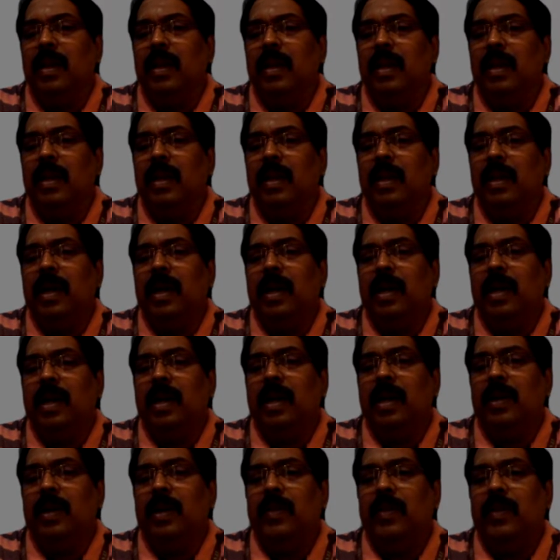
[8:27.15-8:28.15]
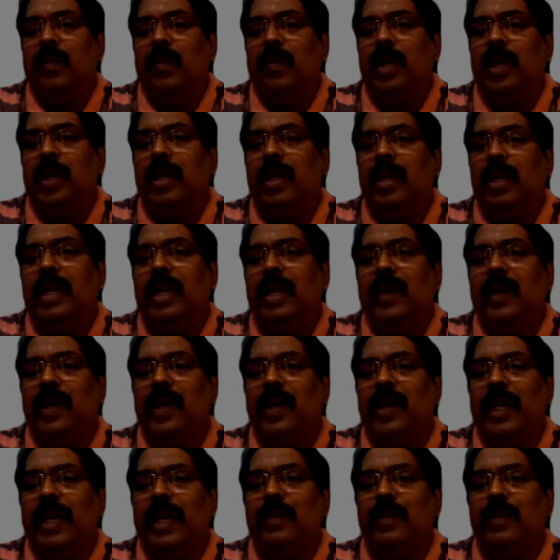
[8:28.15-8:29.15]
uh, uh, what are the
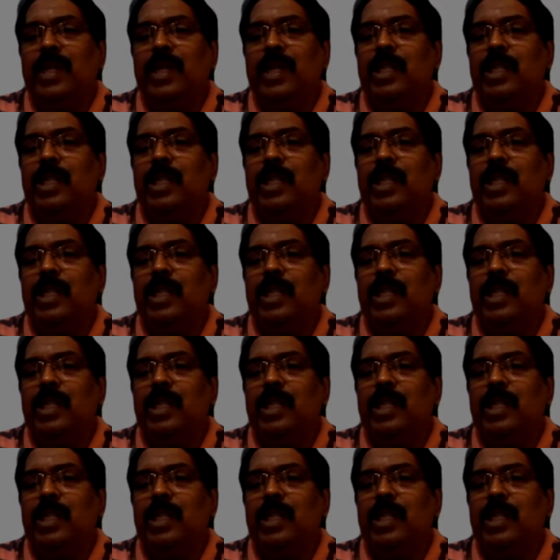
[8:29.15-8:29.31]
governing